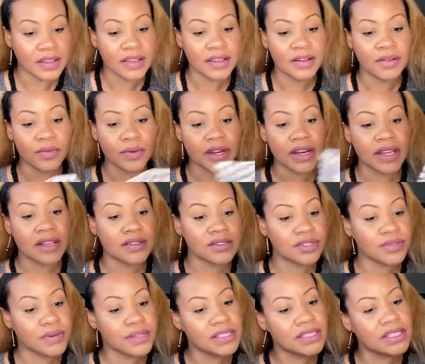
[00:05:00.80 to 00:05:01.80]
What else do
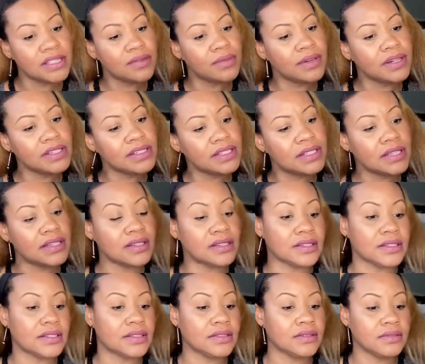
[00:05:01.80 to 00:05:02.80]
I see? What is
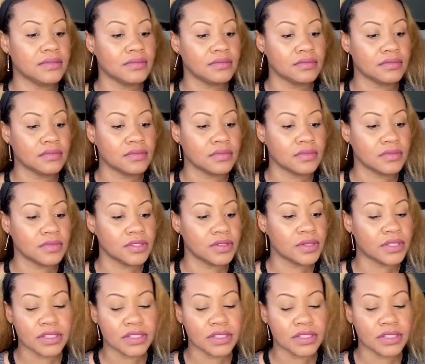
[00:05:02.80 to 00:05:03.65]
this? So it's a